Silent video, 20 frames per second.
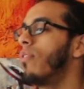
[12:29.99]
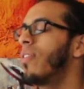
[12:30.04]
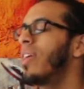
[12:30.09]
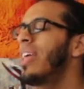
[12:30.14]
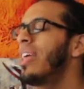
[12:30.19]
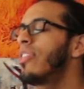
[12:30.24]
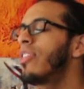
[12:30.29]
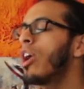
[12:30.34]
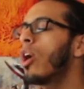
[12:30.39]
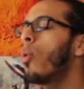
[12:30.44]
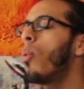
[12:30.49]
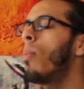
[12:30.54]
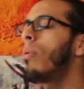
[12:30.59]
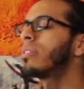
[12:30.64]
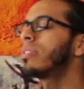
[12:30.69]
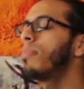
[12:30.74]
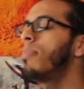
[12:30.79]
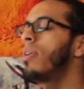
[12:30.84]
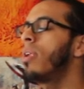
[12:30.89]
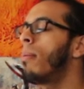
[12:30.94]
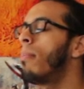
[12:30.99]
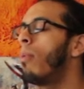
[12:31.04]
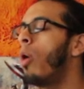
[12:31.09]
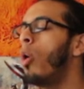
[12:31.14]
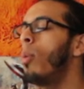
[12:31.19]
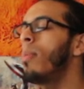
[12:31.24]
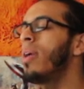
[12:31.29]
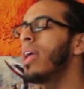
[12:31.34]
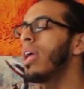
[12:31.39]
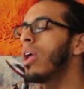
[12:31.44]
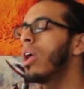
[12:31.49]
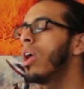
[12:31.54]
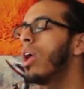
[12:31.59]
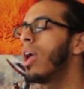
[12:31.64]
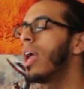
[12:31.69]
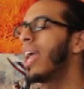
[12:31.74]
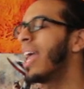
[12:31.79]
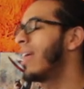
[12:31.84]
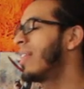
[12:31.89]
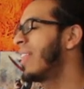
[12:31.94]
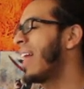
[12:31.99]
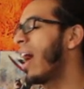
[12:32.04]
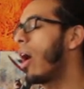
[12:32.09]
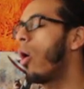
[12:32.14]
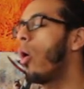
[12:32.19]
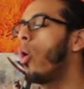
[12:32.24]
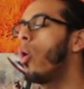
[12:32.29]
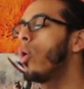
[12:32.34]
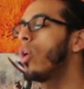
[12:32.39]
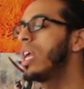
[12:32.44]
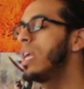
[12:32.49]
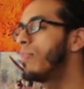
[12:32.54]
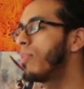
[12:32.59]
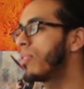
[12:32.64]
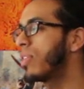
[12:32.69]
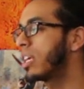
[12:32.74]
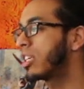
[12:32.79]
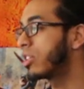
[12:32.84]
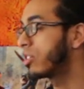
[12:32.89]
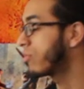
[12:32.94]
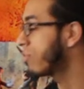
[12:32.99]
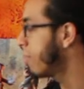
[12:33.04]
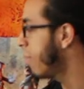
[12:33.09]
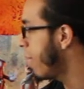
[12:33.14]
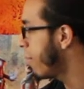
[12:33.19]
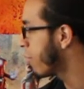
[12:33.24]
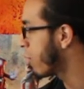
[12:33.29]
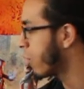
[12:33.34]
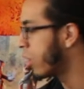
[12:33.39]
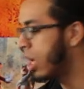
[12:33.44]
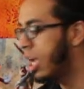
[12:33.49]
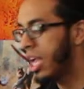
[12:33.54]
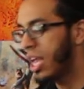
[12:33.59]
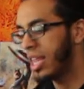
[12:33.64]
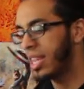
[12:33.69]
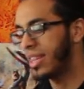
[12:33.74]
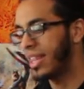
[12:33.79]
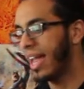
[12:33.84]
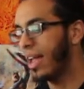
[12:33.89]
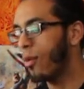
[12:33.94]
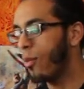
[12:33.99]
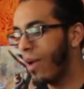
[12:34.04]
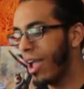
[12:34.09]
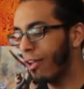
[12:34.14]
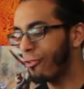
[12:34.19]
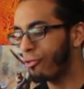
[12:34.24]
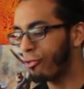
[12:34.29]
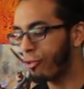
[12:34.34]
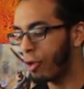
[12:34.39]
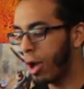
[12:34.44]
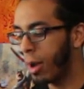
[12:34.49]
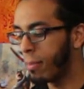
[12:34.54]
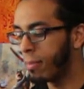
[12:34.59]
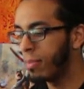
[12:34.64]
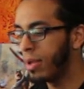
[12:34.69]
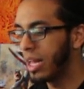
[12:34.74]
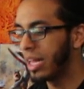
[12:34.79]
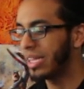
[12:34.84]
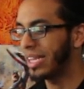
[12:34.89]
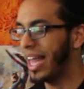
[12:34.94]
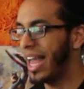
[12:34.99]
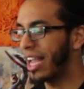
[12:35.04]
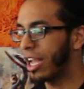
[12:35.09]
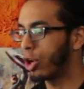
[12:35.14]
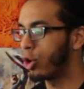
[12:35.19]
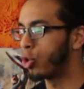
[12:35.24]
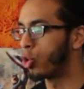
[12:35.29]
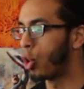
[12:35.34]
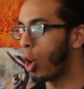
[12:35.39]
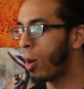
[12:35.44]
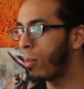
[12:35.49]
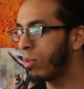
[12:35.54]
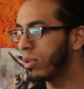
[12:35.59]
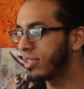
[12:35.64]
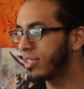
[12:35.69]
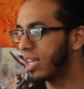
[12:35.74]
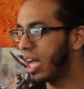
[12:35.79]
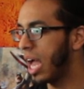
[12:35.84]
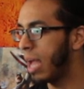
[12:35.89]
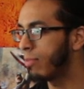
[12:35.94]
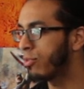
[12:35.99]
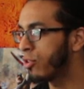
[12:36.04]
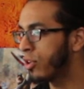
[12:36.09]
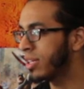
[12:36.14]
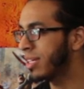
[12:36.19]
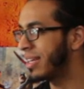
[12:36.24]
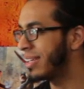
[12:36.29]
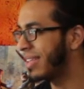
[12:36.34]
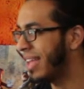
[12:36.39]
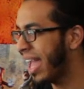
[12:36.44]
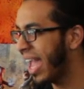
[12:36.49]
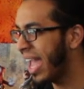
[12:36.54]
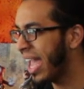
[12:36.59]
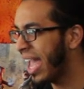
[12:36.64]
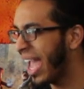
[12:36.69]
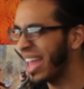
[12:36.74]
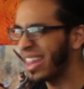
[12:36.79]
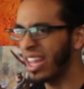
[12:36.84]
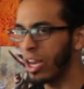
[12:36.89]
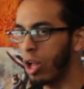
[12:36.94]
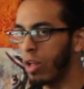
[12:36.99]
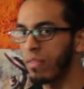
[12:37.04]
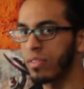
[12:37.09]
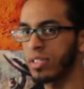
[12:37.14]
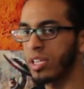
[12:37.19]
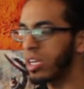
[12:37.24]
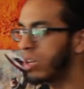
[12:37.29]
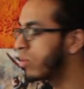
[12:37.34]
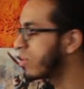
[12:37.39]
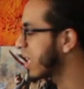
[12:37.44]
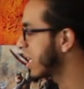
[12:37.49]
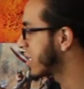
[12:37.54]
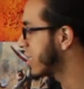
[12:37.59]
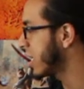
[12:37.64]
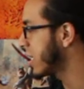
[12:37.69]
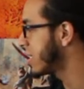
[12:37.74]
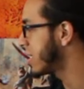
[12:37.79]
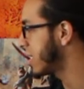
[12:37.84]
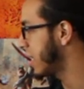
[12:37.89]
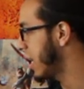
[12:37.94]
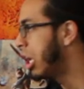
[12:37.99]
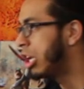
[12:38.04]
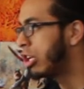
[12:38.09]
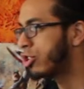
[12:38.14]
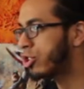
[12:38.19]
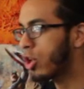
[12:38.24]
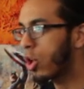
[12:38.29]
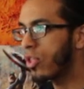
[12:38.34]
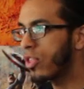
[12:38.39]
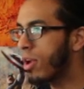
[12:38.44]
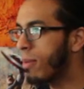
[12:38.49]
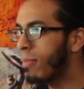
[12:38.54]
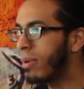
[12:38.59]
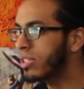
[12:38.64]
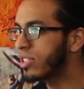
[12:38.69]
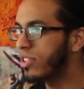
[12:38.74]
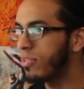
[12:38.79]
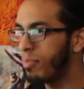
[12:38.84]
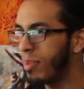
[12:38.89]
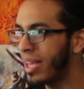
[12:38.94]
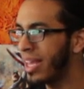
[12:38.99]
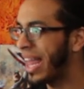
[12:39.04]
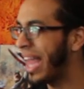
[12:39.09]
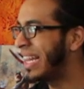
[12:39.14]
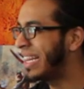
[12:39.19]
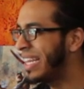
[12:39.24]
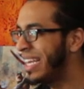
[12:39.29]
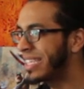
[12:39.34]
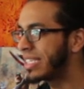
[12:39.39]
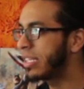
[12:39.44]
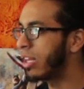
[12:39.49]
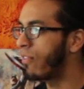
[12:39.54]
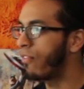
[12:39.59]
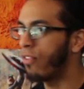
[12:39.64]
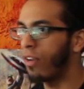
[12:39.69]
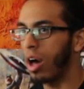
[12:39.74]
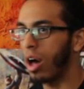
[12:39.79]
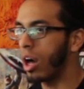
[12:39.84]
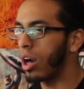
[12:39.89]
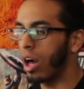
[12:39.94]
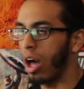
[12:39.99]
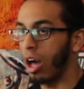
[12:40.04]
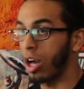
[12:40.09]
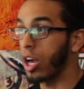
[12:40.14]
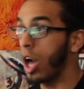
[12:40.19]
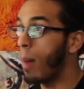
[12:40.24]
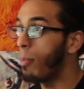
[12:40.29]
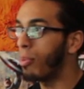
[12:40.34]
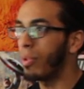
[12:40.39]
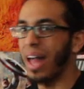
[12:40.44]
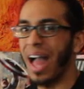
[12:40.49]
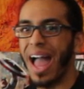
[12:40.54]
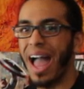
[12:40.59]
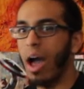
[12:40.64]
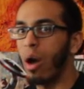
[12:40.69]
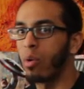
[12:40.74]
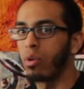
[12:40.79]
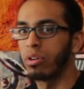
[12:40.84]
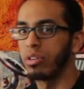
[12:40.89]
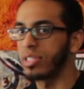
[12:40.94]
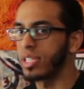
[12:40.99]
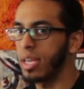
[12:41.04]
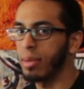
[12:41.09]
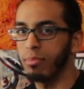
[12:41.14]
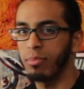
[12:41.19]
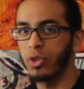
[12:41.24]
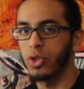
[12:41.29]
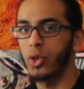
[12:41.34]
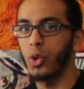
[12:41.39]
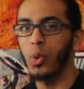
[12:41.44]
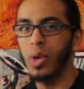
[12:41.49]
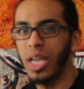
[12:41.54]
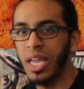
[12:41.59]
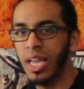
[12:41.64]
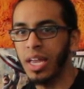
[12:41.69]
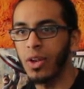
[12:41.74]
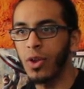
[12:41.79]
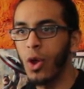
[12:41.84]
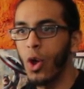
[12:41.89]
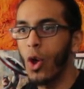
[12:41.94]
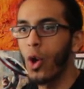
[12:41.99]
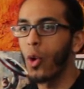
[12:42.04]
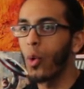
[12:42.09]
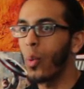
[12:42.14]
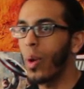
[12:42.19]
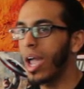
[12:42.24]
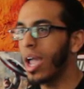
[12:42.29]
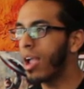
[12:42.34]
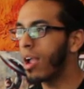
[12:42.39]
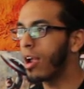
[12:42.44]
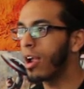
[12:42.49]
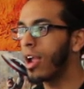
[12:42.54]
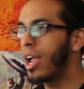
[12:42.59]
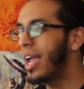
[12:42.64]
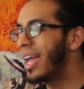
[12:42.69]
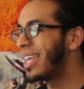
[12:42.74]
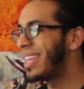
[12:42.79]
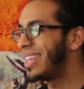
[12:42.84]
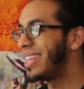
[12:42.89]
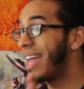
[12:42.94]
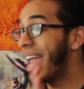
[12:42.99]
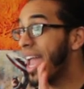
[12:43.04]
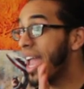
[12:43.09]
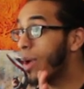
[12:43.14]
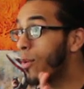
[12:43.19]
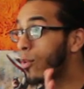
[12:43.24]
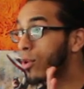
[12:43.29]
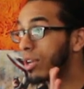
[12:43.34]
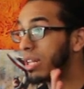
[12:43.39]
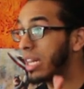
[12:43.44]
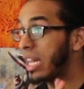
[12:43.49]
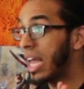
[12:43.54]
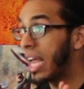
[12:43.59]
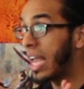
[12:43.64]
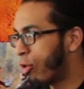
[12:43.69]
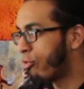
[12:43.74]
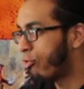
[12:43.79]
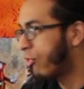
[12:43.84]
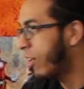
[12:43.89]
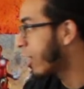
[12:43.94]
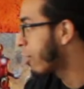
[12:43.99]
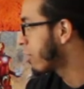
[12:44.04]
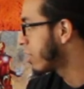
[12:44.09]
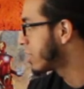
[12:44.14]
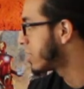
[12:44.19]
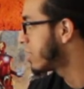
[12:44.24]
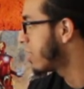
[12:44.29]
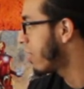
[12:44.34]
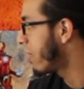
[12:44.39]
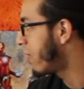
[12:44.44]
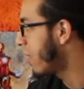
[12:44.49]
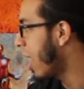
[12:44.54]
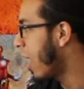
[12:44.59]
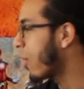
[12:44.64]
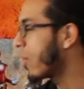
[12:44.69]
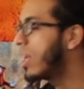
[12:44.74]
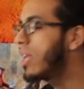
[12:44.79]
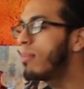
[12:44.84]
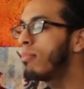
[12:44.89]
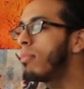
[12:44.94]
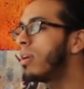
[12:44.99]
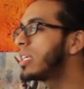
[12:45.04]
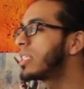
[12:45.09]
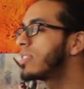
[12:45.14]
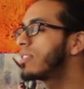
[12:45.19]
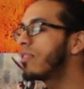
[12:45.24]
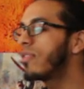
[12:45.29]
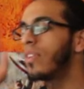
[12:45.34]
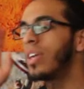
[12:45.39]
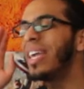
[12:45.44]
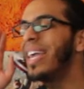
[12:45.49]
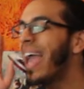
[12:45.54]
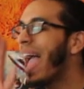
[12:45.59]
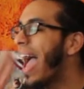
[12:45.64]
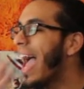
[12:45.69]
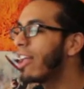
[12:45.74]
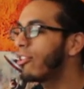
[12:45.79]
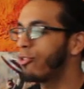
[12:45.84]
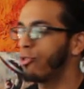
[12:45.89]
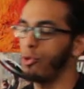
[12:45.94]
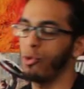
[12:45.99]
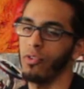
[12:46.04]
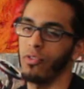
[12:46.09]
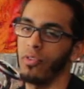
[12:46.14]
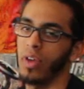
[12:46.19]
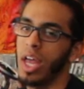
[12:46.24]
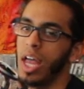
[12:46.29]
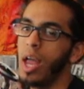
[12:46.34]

He there must have been a moment in that whole heap of things. Because remember, they went from like normal time during the day, and then all of a sudden it was like sunset. So there must have been at least a, a, a couple hours in between where they were like figuring stuff out. He must have, he had to have.